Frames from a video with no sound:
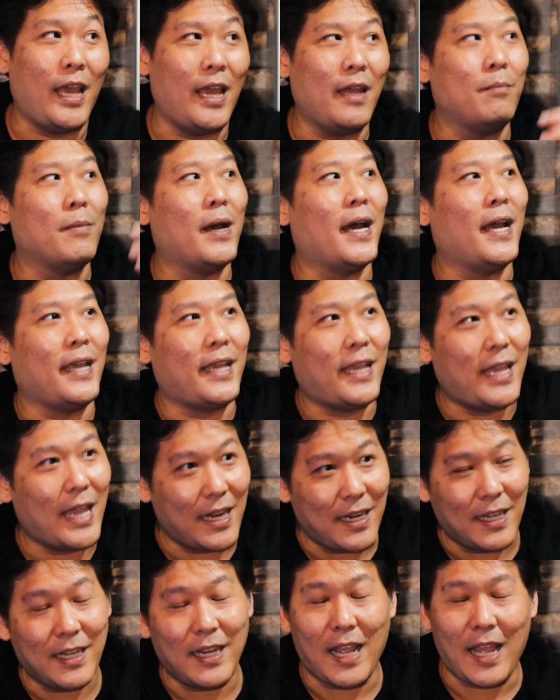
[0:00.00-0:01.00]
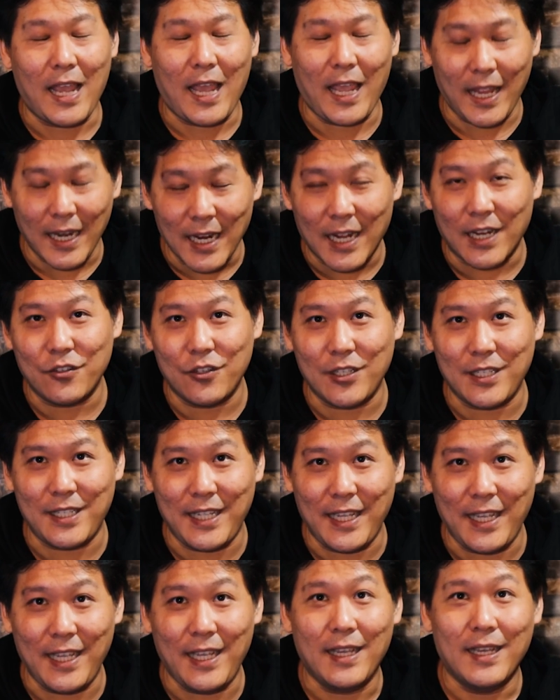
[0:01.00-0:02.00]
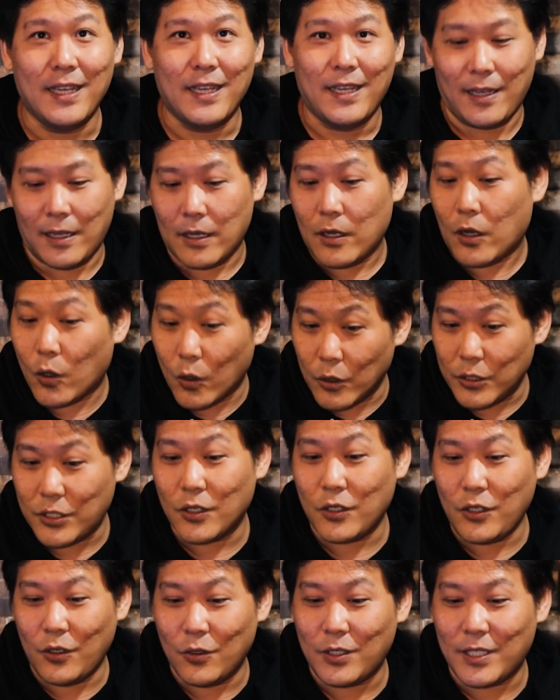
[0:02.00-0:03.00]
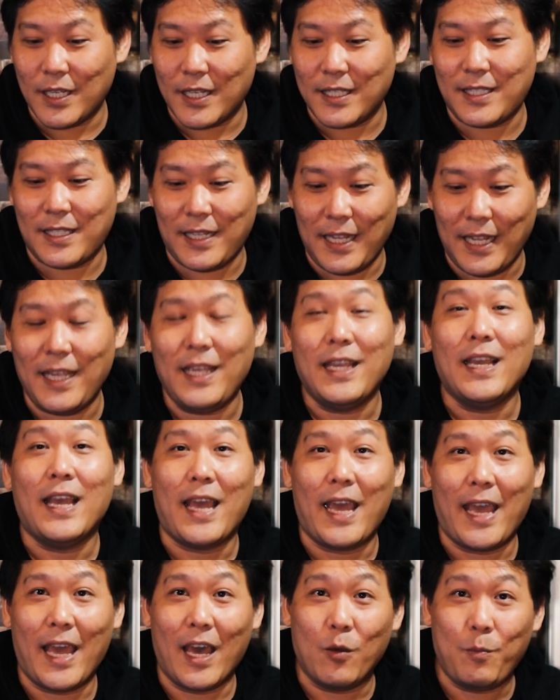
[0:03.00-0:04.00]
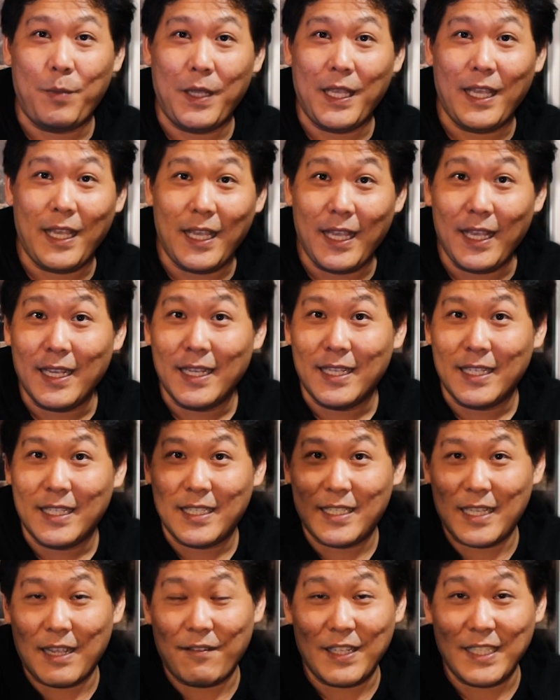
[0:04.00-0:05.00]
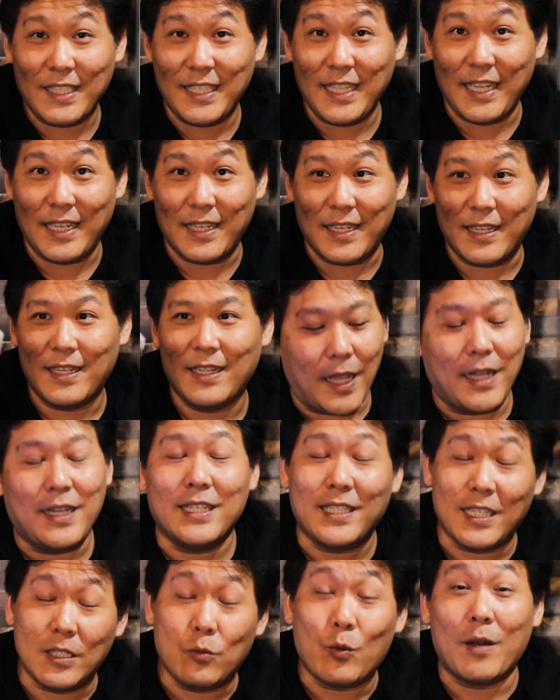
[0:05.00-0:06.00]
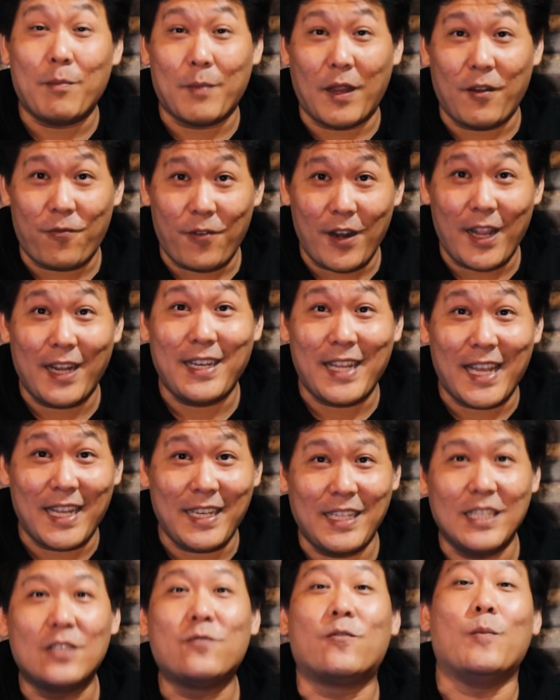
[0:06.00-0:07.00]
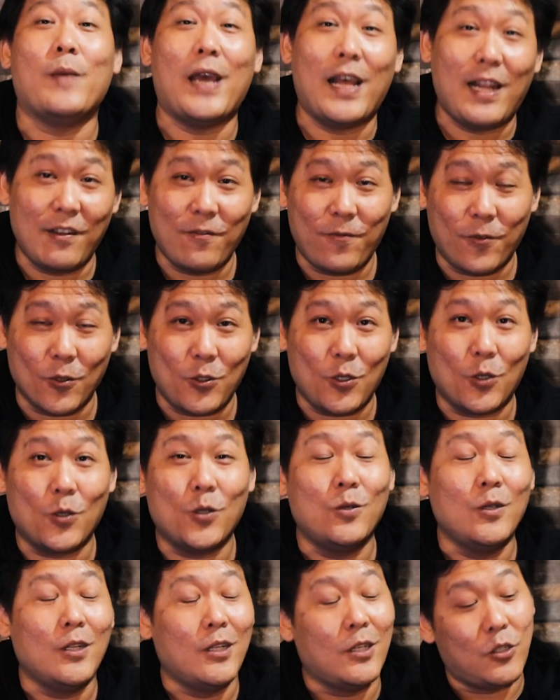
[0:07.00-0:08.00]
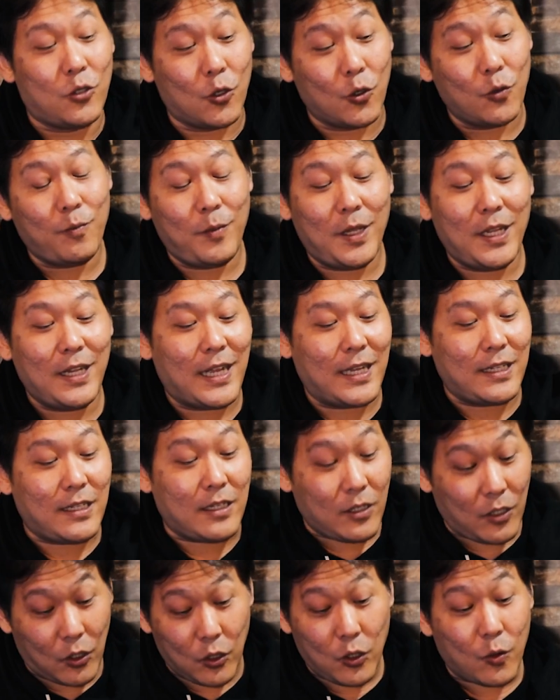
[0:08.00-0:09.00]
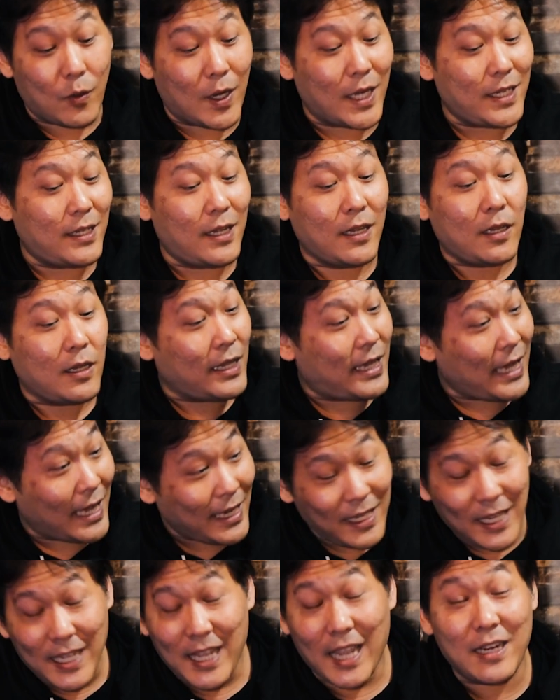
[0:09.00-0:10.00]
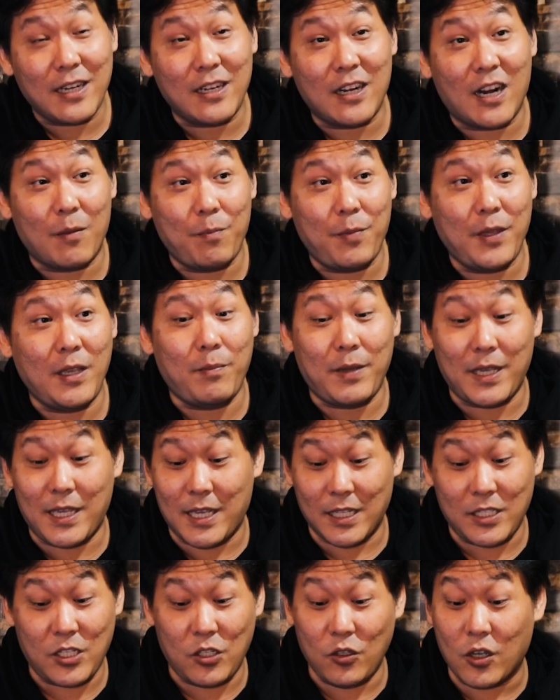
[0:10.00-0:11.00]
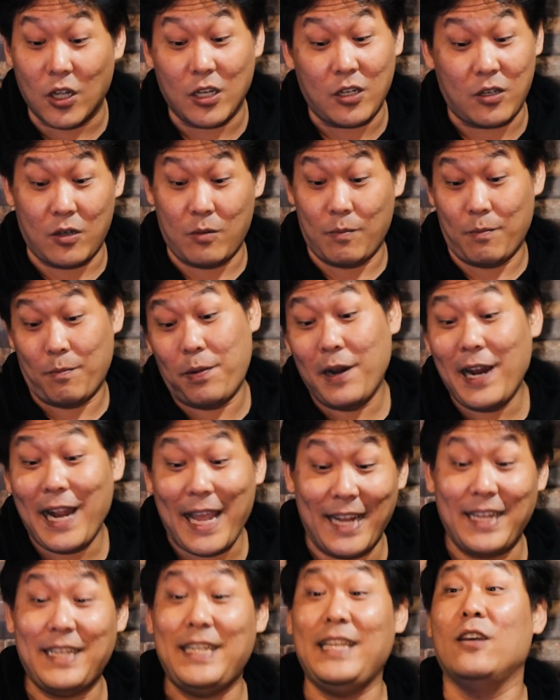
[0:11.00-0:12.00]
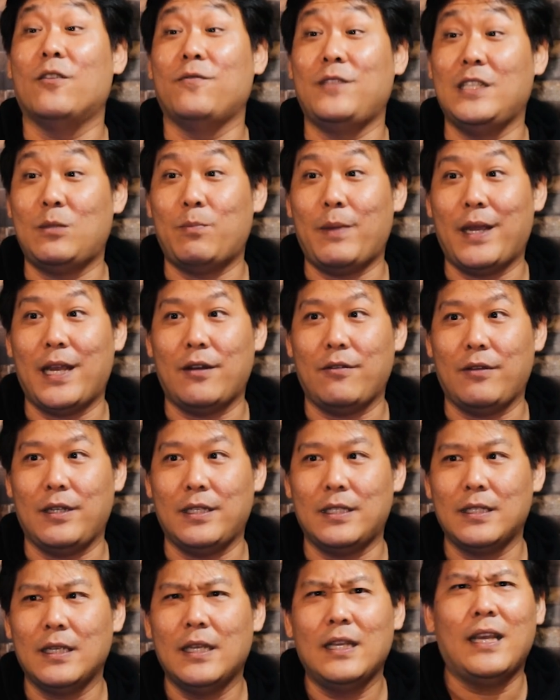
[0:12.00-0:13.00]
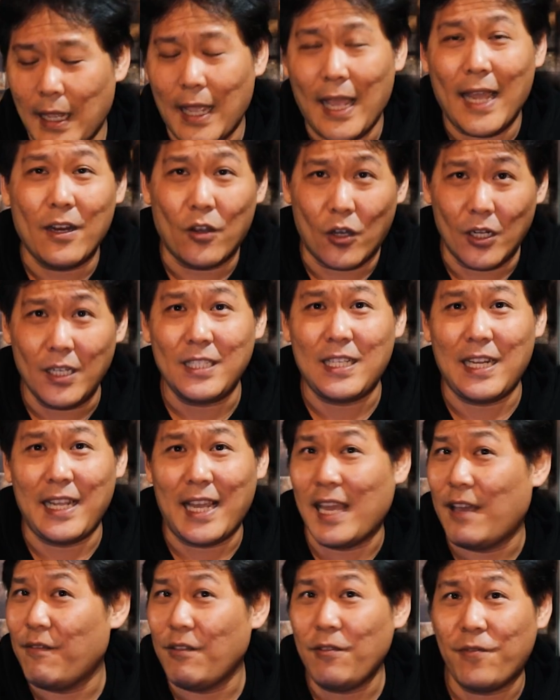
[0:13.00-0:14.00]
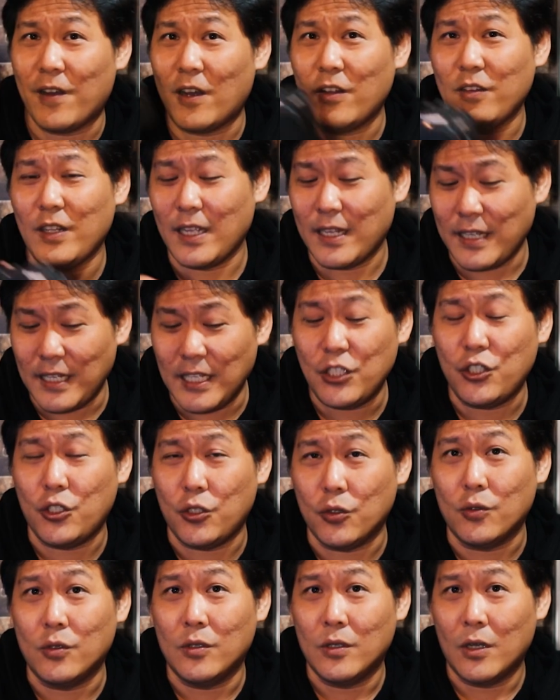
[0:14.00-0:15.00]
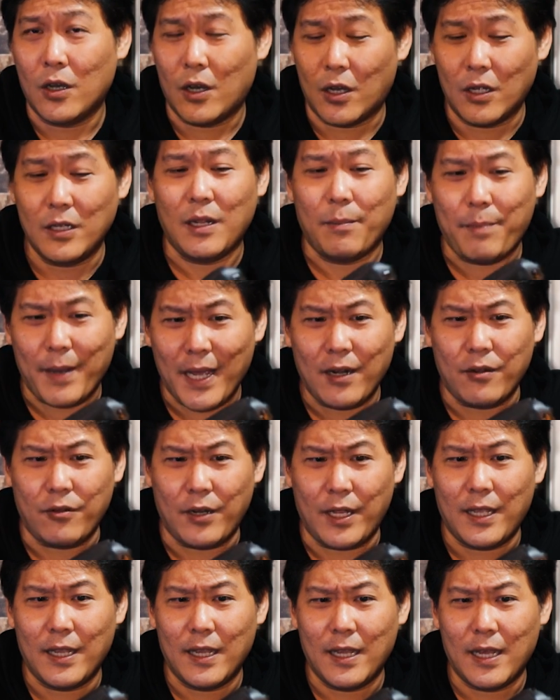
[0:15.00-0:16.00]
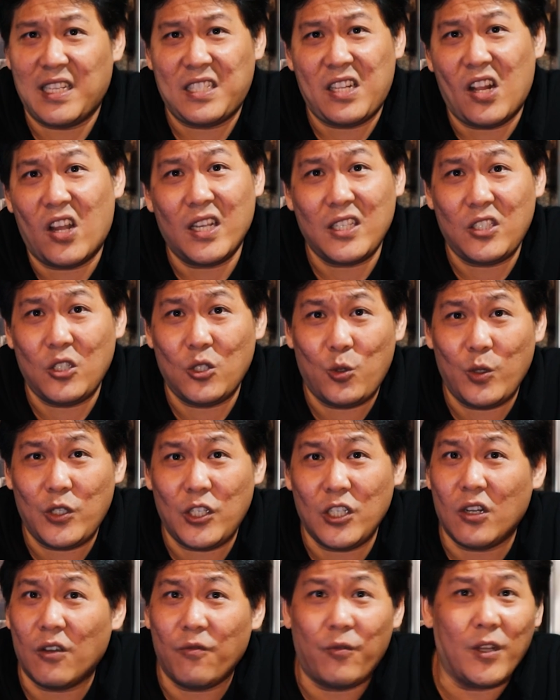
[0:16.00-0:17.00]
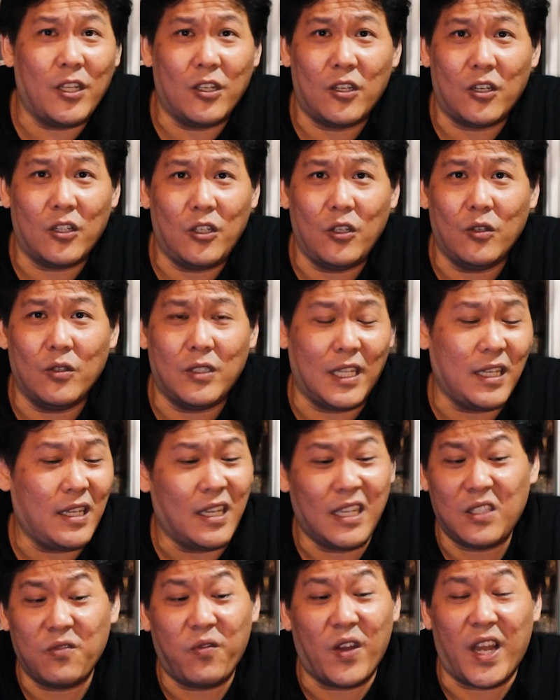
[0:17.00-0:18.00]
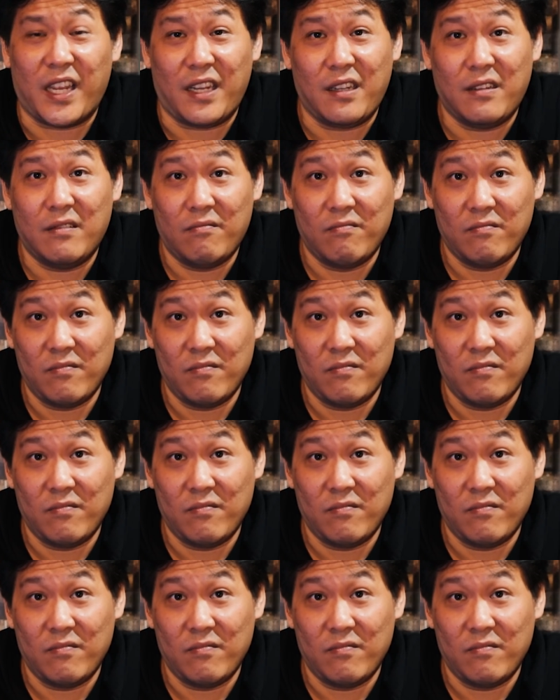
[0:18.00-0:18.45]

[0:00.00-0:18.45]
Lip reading: and my Canon 800D also uses the LPE 17. And this is what my friend Dennis from Allen Photo told me that, you know what, get the Canon RP because you got plenty of these batteries. And honestly, I haven't found an issue on the battery. As long as you switch it off when you're not using, it's fine.